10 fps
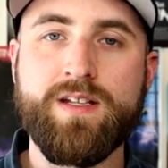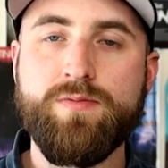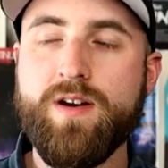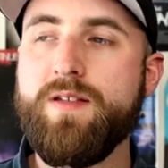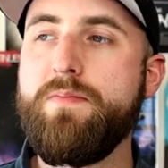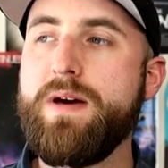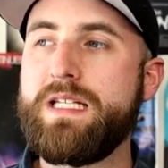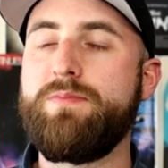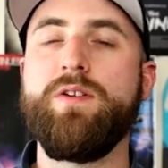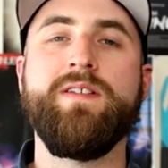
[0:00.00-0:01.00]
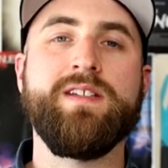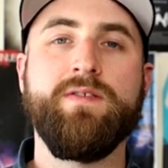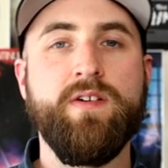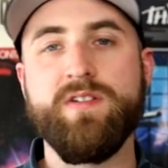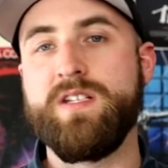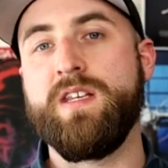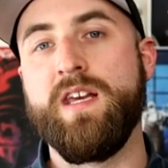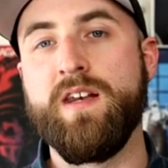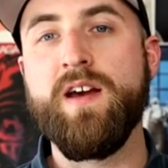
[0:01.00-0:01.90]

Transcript: It's one of the best movies I've ever seen.